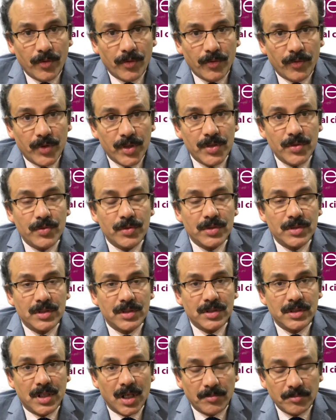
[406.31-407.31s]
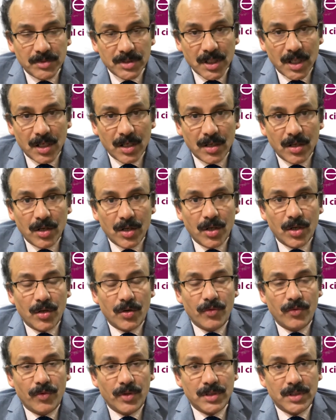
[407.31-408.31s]
we use stem cell
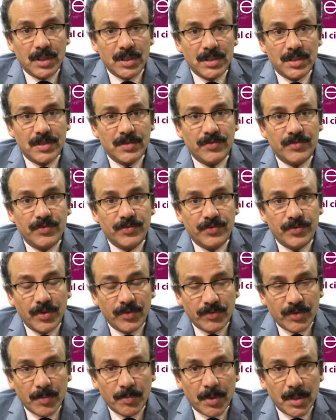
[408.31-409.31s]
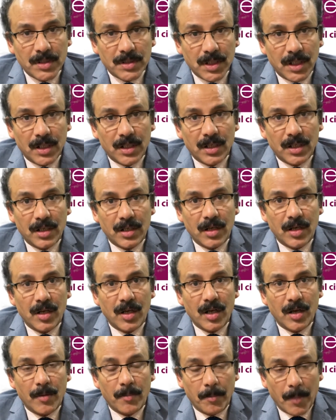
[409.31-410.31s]
which is 50%
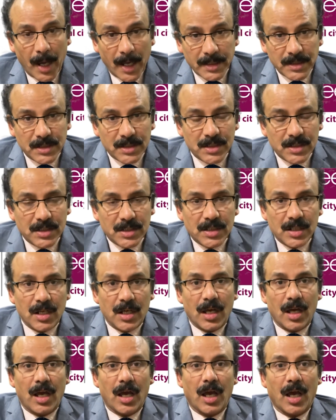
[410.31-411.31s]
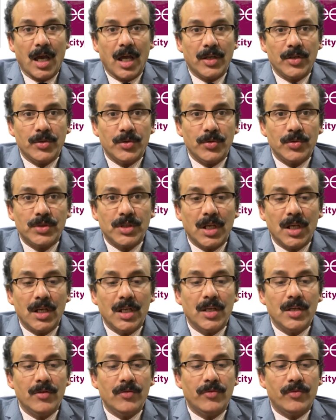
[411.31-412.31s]
match and
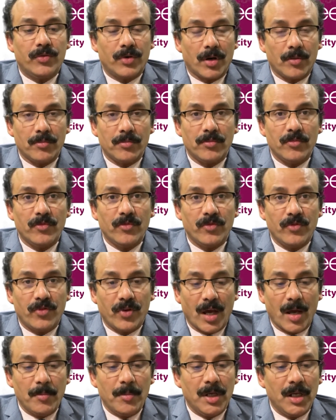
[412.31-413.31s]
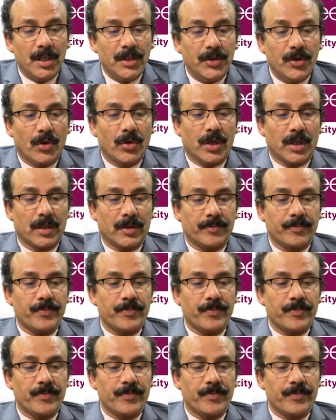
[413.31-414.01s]
usually from family donor.